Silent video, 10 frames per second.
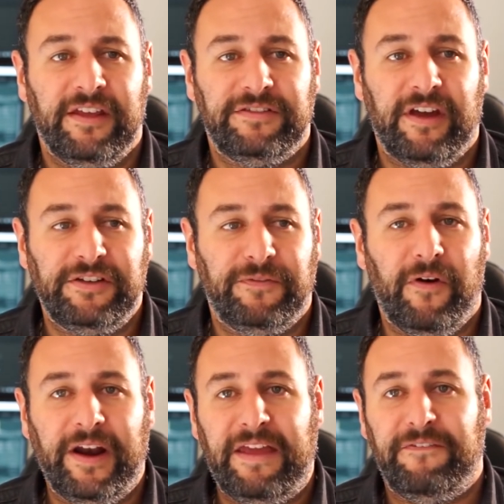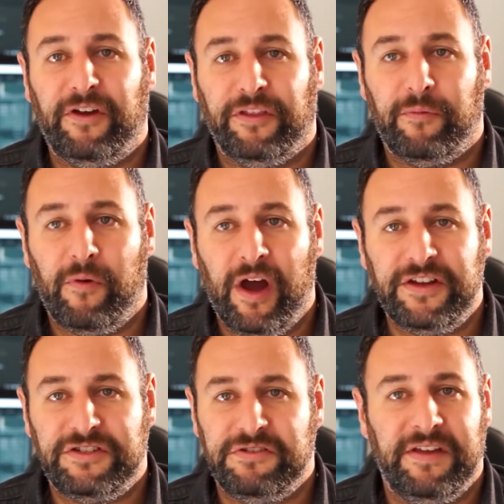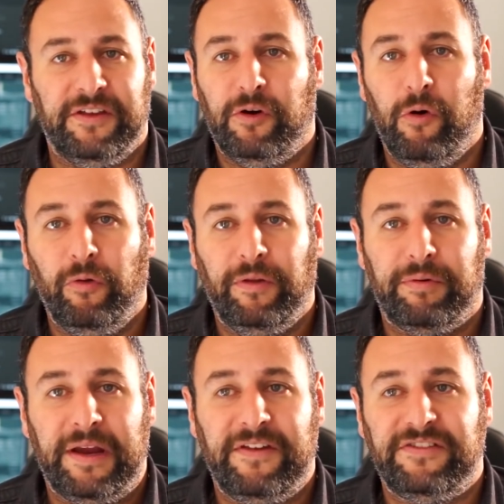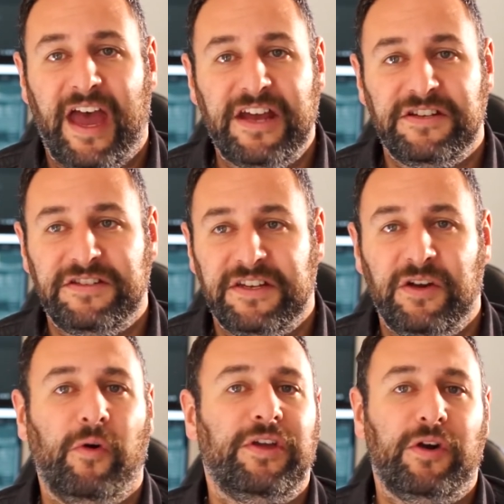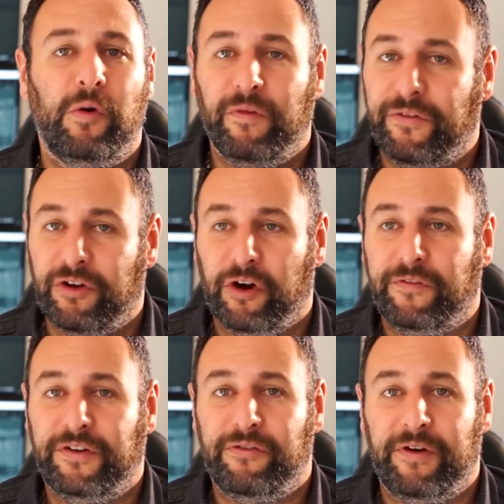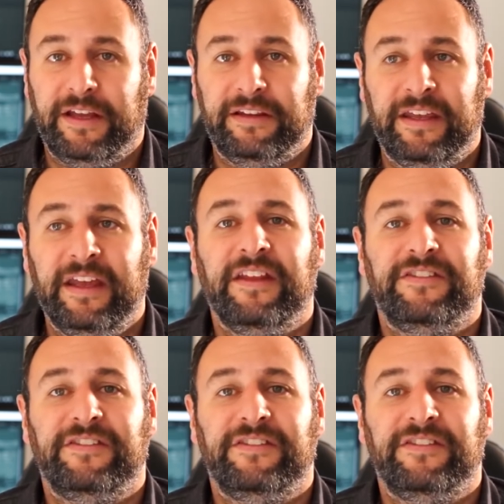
So to find out if you've got the rights, you either call the previous agency or you call the photographer directly